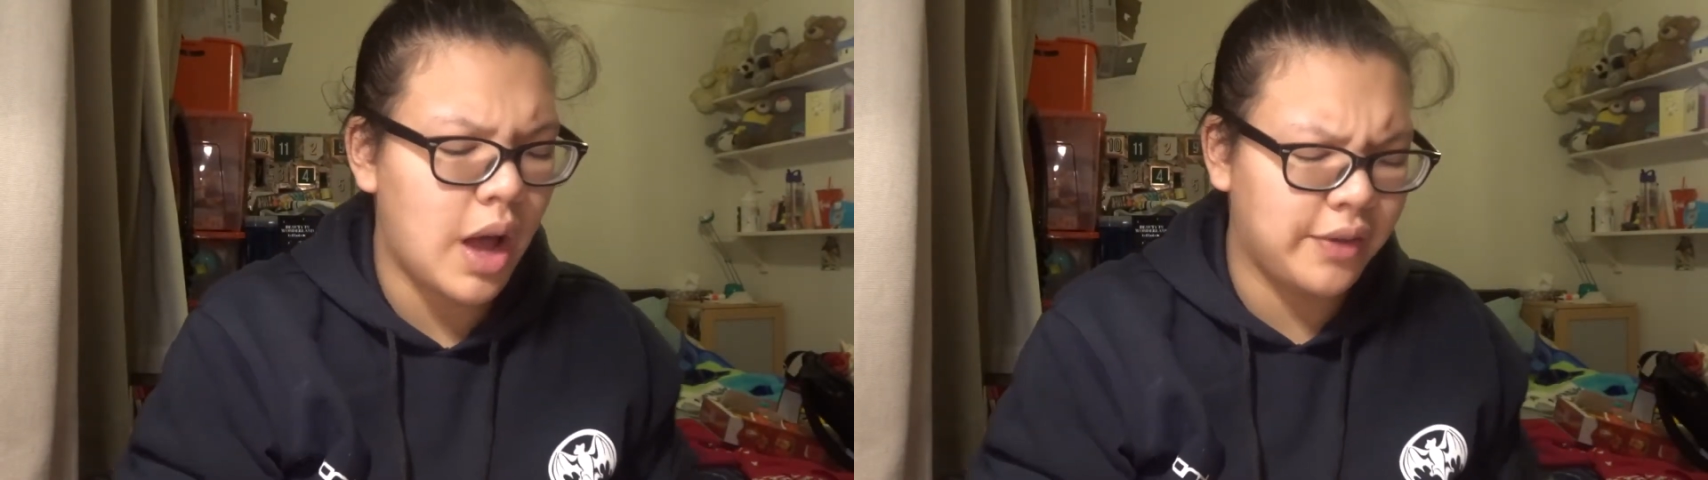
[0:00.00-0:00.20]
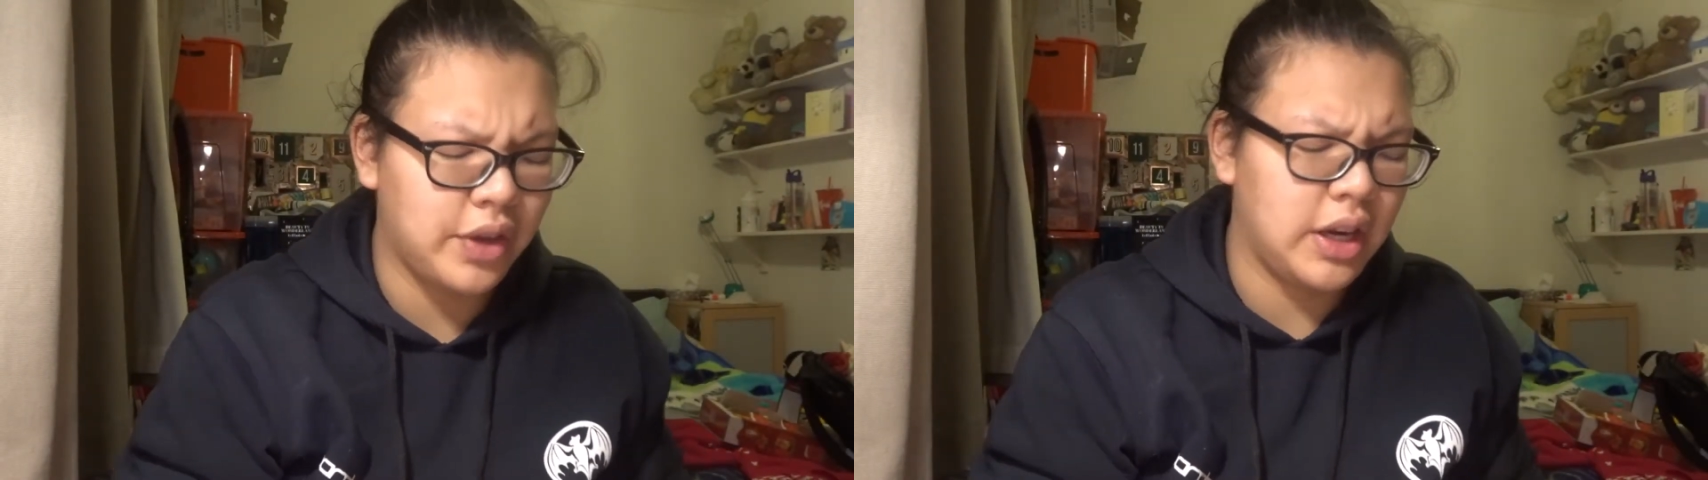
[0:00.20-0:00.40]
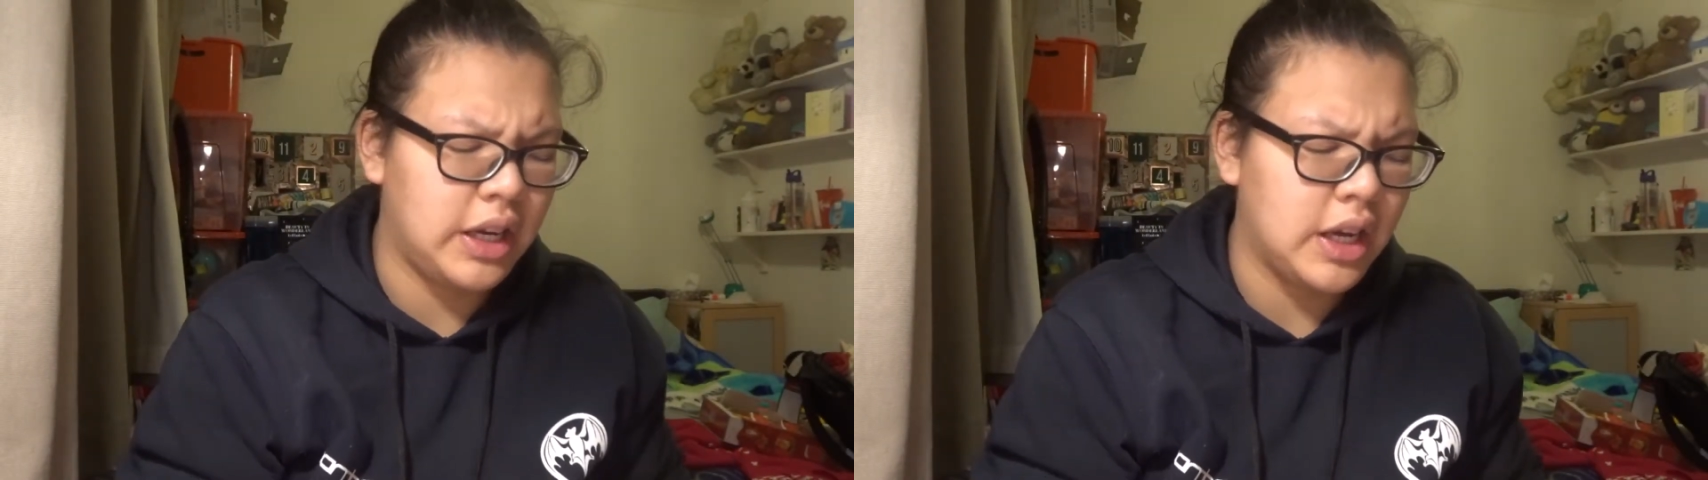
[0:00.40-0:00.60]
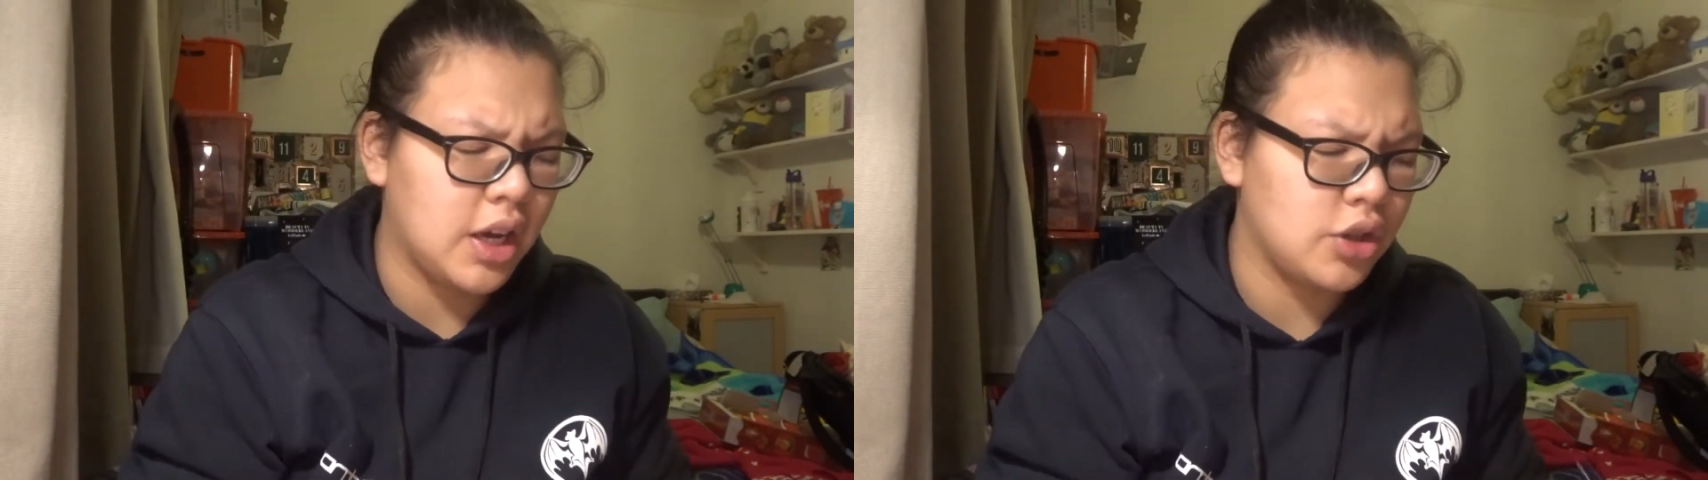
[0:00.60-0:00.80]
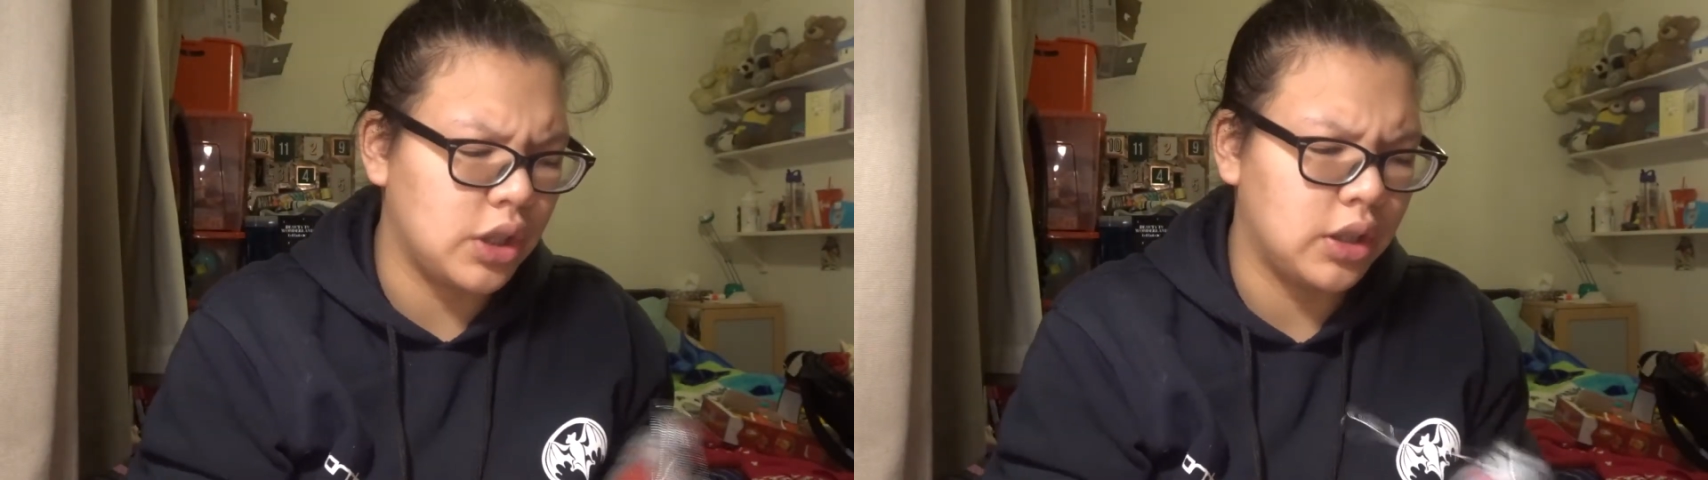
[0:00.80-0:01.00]
after I eat,
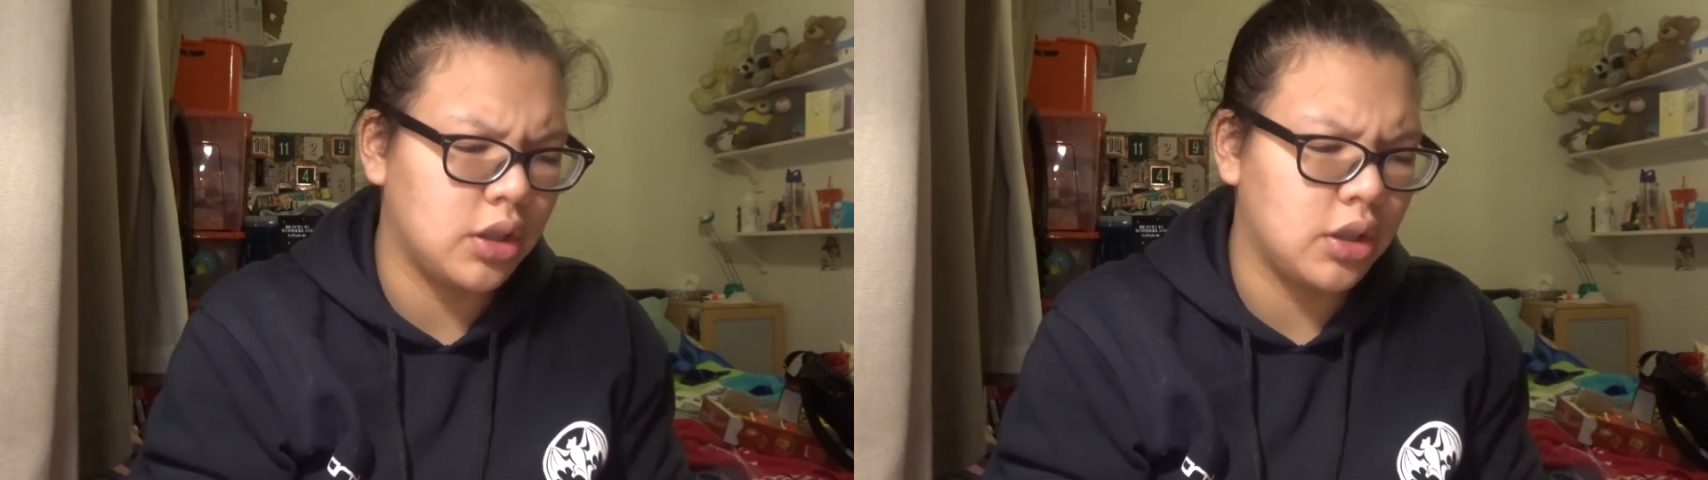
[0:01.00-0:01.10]
actually.